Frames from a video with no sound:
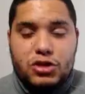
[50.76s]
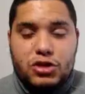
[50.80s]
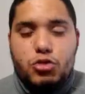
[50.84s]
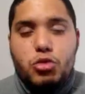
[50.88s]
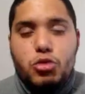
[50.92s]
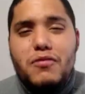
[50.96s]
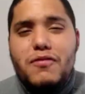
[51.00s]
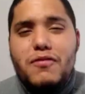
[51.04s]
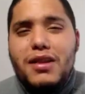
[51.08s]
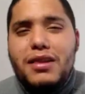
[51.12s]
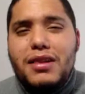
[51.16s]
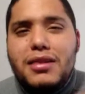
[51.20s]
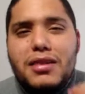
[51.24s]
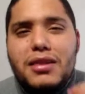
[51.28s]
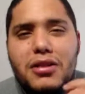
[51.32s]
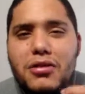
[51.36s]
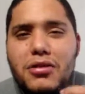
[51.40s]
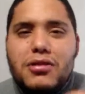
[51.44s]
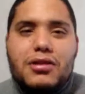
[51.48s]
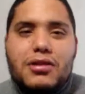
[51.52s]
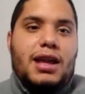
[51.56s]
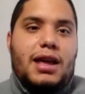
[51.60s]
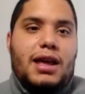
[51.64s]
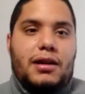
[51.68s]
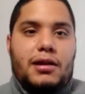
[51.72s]
You even
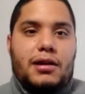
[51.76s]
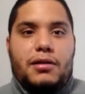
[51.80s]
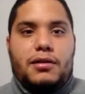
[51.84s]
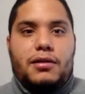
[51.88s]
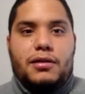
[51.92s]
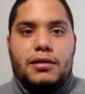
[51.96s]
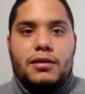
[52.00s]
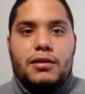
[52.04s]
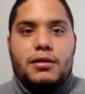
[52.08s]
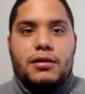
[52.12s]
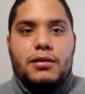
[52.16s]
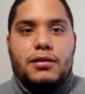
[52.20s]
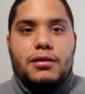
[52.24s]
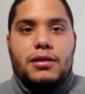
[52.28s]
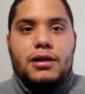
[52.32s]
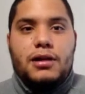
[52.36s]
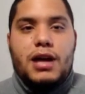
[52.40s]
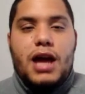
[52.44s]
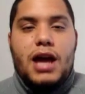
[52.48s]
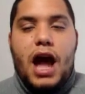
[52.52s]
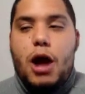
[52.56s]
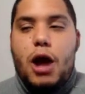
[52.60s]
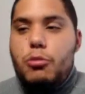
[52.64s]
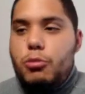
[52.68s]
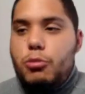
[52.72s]
look like her.
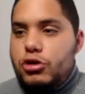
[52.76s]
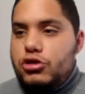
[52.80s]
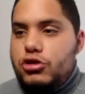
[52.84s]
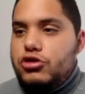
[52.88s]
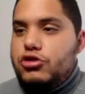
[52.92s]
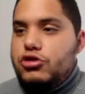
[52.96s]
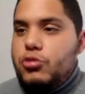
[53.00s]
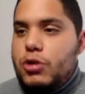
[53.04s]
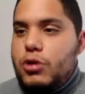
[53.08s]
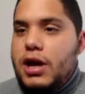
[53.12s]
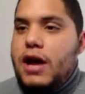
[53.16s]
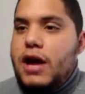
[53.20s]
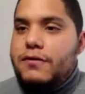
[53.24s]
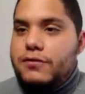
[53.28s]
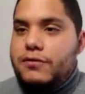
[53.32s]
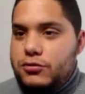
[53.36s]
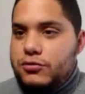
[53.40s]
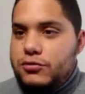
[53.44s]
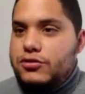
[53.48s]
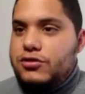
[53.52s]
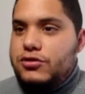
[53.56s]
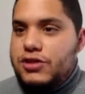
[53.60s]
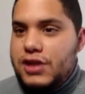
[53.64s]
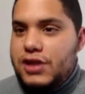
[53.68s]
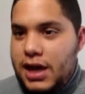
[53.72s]
How much do I have
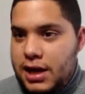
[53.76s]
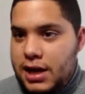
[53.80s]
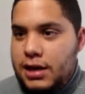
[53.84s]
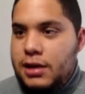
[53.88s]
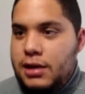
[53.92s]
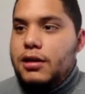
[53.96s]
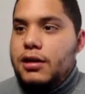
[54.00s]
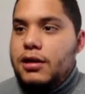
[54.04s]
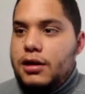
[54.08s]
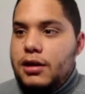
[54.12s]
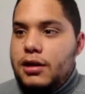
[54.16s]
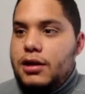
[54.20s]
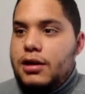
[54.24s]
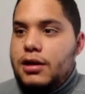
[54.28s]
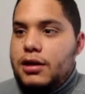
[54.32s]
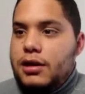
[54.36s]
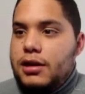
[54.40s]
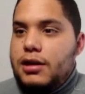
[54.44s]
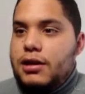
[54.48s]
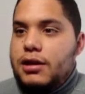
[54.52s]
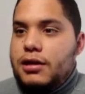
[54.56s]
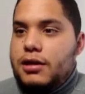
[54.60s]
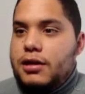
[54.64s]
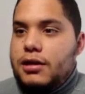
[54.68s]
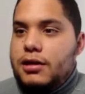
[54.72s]
to say
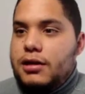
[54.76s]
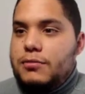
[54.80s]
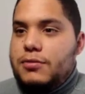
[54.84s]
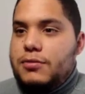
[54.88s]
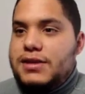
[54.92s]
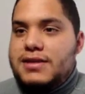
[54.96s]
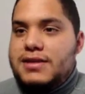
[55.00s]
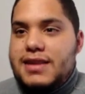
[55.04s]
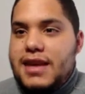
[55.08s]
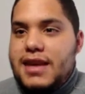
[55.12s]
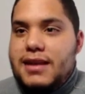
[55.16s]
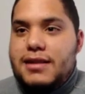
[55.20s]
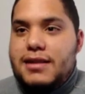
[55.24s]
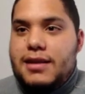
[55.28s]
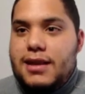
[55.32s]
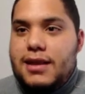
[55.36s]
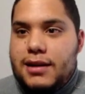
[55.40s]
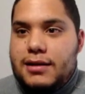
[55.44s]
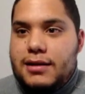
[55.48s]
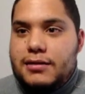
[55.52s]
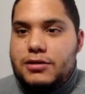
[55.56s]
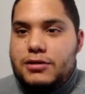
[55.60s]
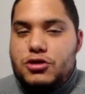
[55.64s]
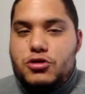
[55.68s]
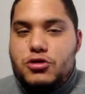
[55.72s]
beside
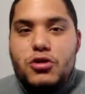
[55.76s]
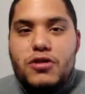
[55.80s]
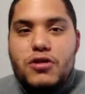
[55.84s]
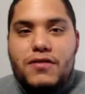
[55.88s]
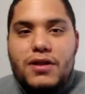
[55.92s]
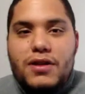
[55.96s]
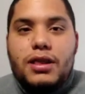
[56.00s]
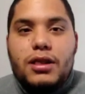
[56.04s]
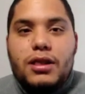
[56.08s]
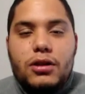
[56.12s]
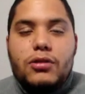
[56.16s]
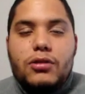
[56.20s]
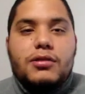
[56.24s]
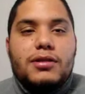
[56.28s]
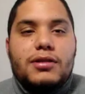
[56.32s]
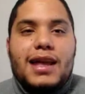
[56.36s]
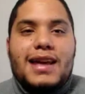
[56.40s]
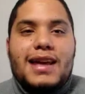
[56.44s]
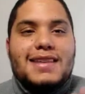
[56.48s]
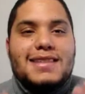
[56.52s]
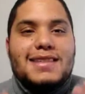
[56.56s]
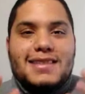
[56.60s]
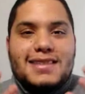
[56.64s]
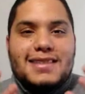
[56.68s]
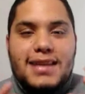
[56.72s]
that? You even look
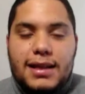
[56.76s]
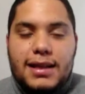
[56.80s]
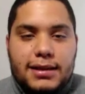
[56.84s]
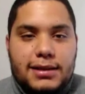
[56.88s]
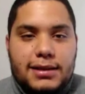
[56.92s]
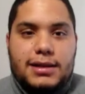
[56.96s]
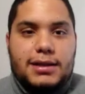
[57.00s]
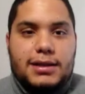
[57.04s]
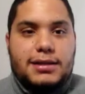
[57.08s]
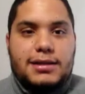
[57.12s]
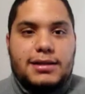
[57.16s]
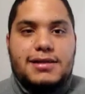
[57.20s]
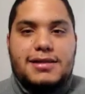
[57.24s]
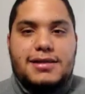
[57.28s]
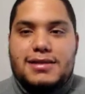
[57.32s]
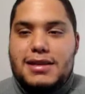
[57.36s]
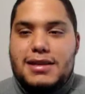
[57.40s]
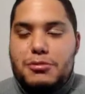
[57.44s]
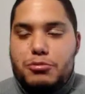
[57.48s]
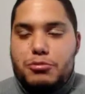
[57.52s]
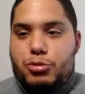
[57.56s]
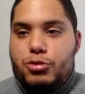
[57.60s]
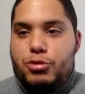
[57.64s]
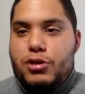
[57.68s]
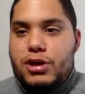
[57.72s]
like Zelda. It's
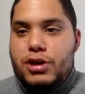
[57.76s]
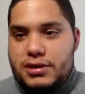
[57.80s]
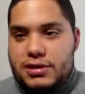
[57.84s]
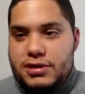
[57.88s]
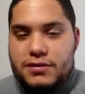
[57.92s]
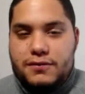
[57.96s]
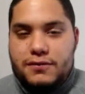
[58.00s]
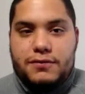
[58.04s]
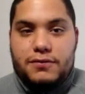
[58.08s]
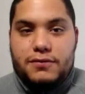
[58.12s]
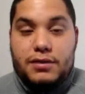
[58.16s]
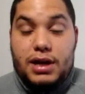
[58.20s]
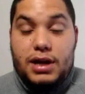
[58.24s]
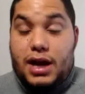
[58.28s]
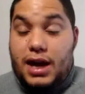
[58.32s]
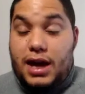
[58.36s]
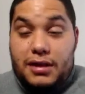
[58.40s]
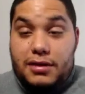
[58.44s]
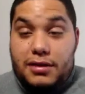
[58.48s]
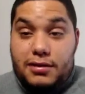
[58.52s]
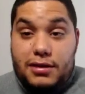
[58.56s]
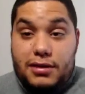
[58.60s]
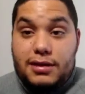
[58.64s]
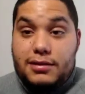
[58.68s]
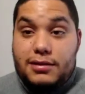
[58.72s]
impressive.
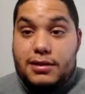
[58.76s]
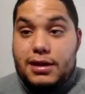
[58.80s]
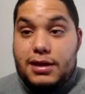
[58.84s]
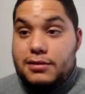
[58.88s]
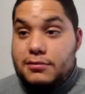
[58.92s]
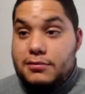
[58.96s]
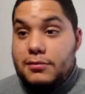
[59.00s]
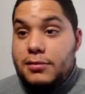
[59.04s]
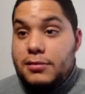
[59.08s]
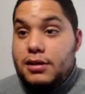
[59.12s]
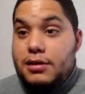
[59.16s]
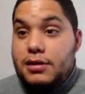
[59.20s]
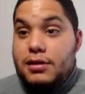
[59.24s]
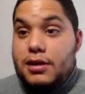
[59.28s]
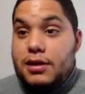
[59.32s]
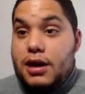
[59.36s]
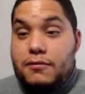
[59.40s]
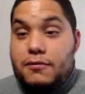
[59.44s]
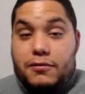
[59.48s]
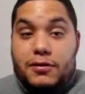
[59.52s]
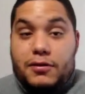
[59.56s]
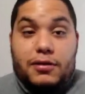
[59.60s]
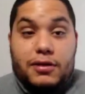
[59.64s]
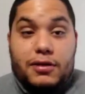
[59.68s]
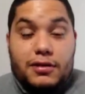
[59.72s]
I think that
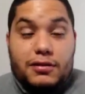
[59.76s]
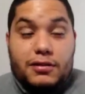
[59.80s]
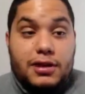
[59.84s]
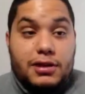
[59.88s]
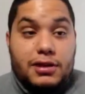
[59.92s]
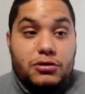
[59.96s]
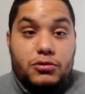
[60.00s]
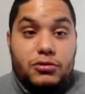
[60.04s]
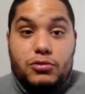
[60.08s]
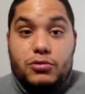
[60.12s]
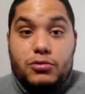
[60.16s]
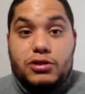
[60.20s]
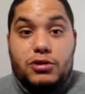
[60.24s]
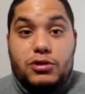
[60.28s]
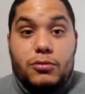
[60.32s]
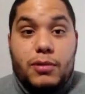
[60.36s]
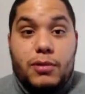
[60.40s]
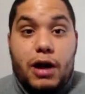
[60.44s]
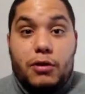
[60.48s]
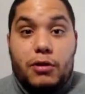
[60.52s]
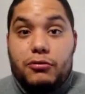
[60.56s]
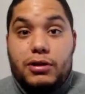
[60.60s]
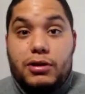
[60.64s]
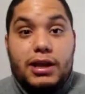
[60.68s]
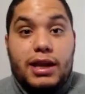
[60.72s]
everything that you do is
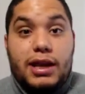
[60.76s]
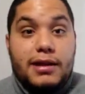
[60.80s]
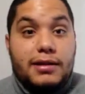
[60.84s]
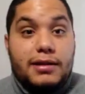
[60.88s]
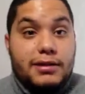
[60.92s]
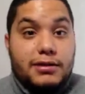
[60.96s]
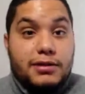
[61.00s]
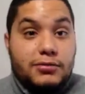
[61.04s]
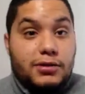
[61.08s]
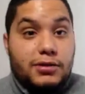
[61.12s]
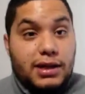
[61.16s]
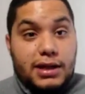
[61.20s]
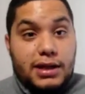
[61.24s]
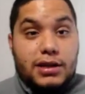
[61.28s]
somehow related to The